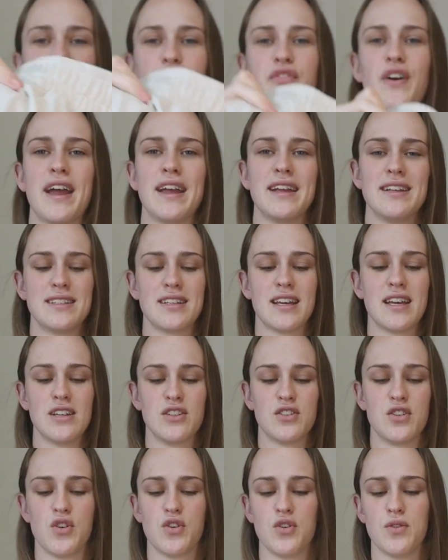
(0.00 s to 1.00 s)
faint
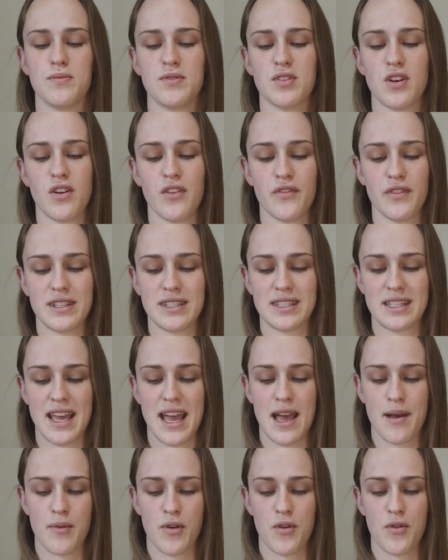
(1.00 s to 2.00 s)
in terms of its
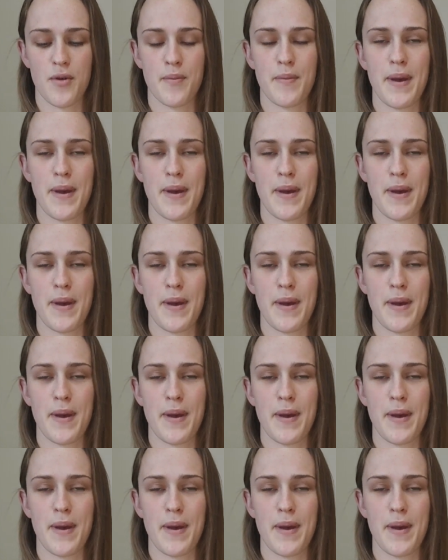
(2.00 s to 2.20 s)
camo